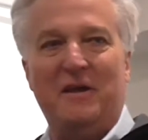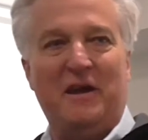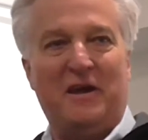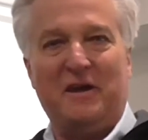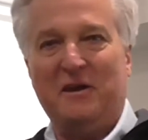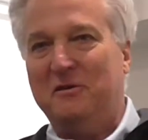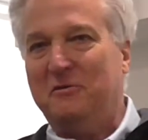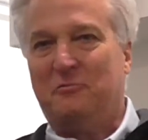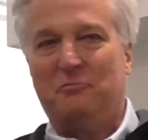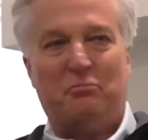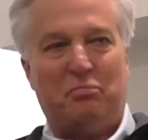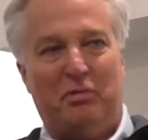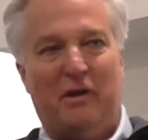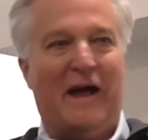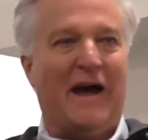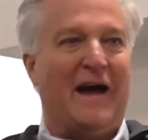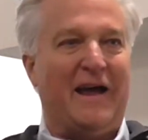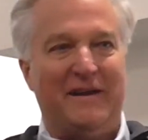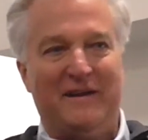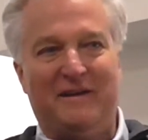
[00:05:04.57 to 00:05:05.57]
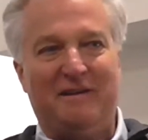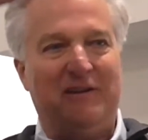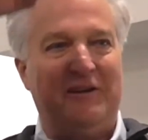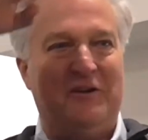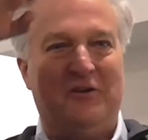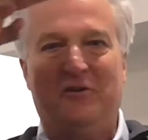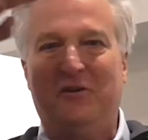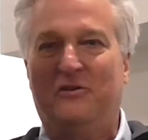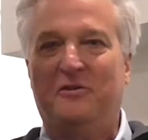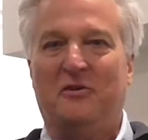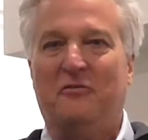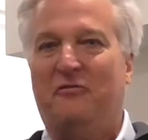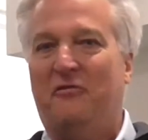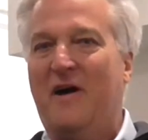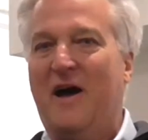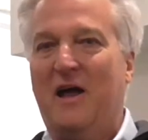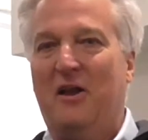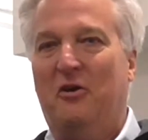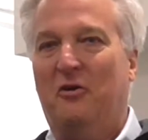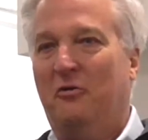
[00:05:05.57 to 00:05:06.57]
he can plot, to
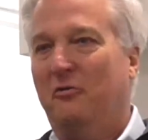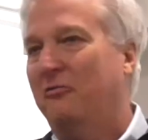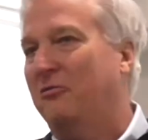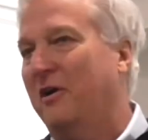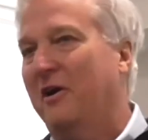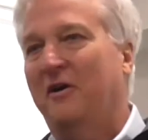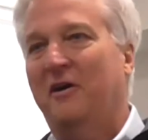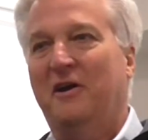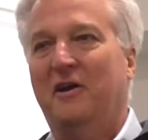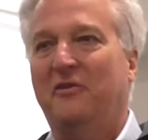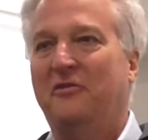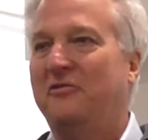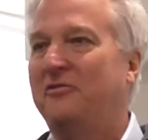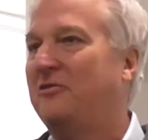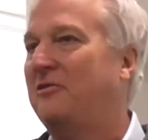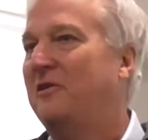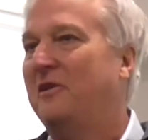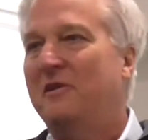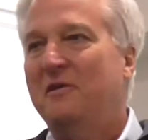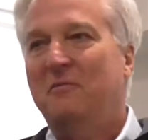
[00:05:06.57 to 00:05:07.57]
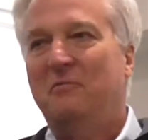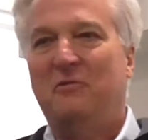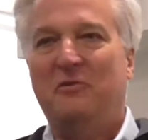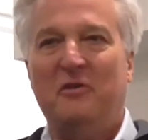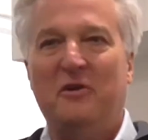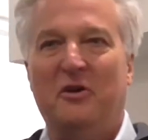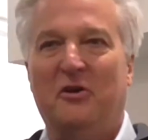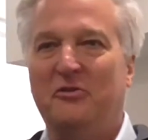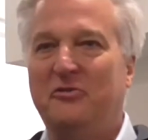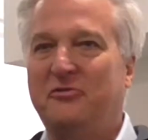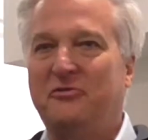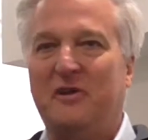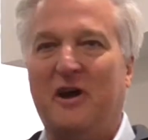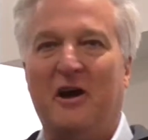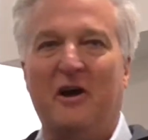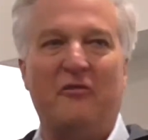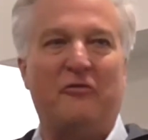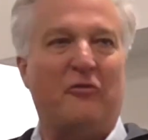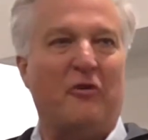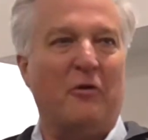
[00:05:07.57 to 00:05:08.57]
follow various,
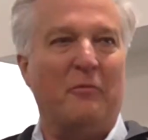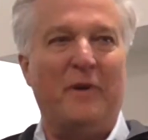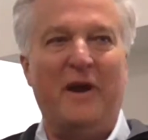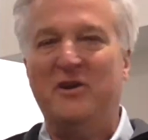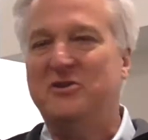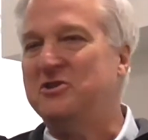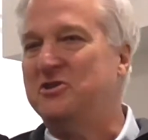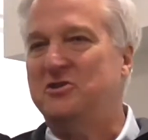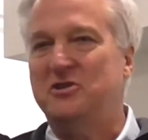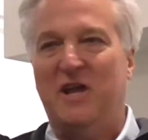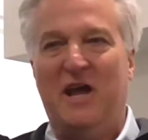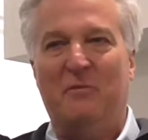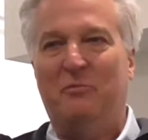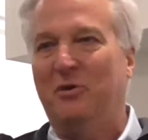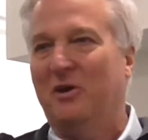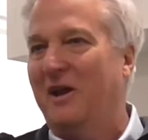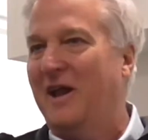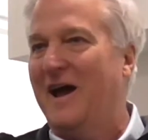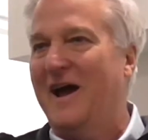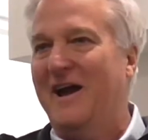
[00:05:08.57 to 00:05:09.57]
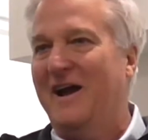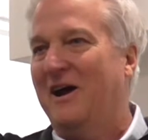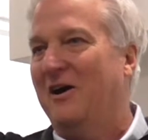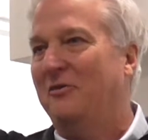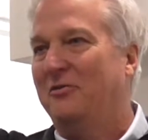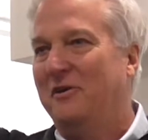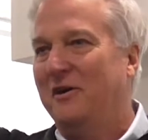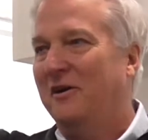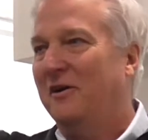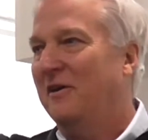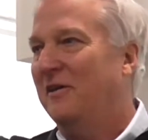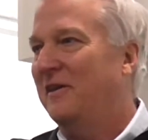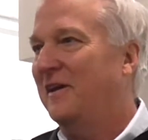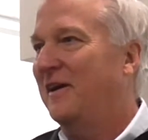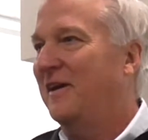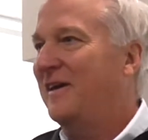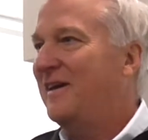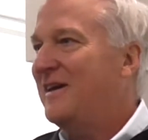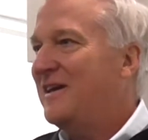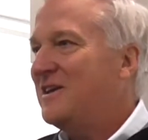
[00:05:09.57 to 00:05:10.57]
star formations, nebulae out there in
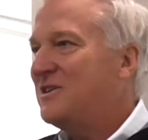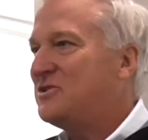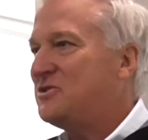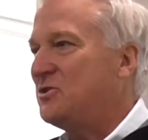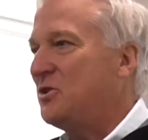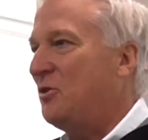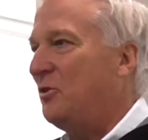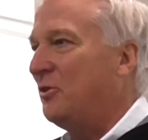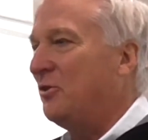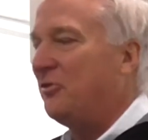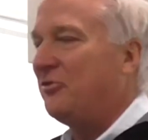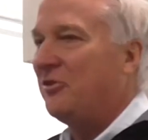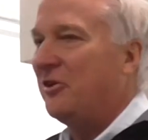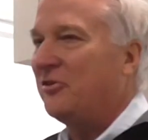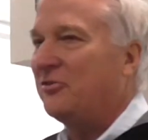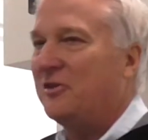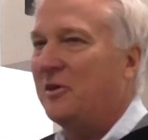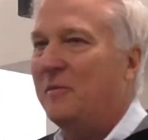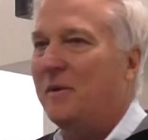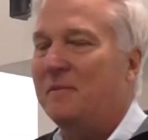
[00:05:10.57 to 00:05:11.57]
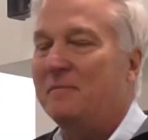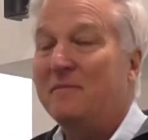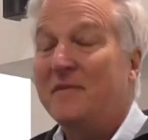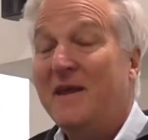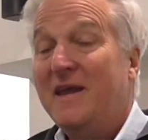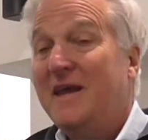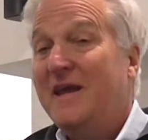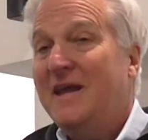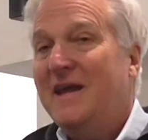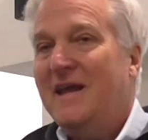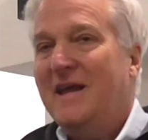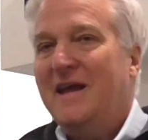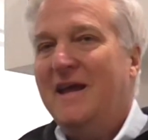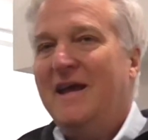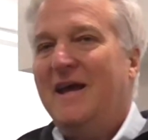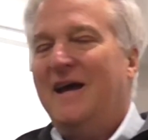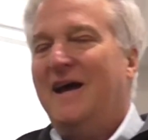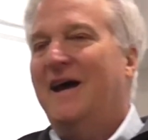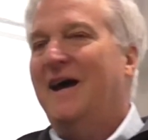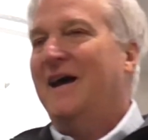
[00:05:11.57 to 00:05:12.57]
the solar system. And
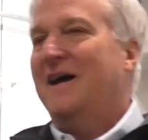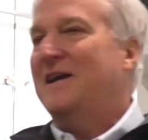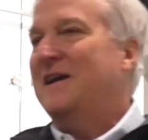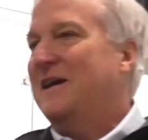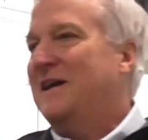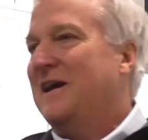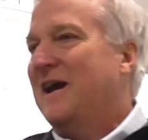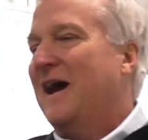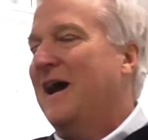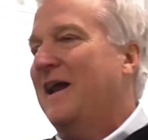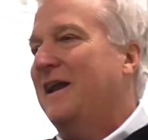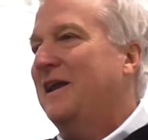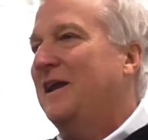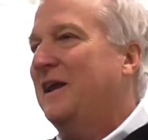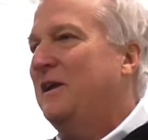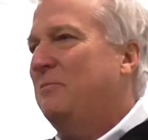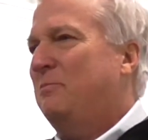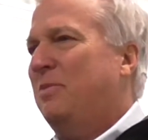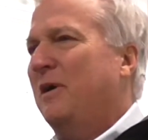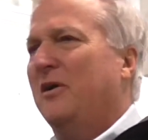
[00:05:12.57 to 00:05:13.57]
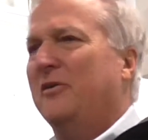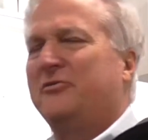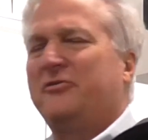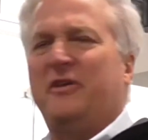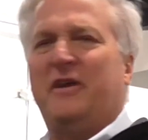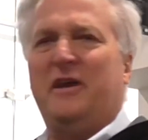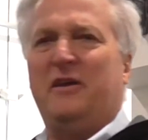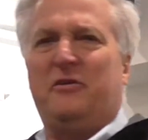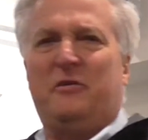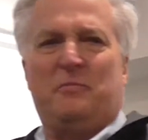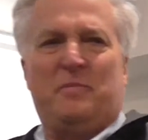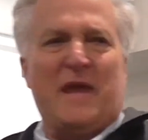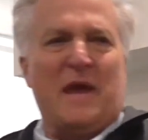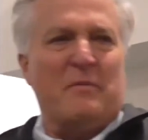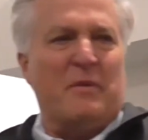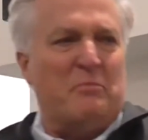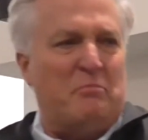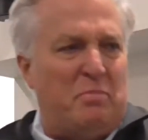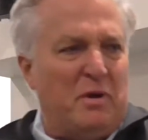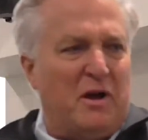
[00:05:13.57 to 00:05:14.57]
he
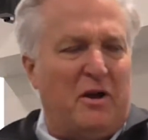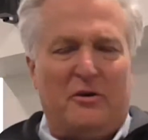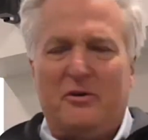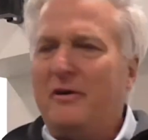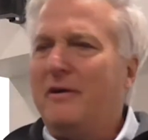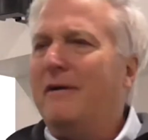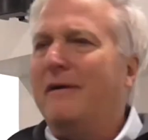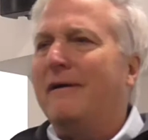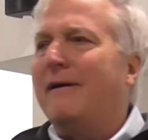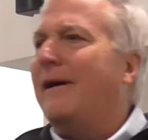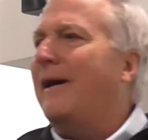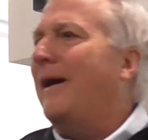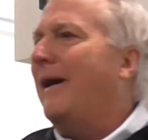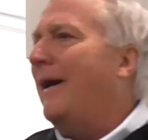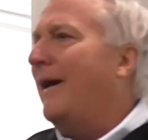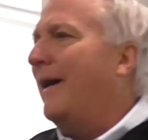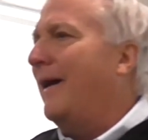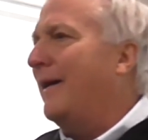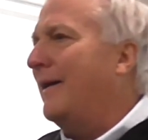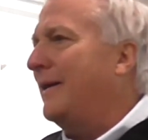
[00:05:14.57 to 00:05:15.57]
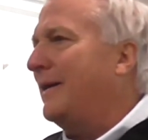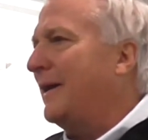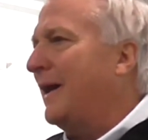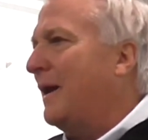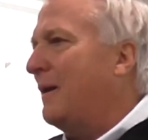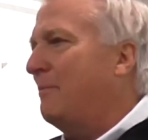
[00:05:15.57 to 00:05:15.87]
became a builder and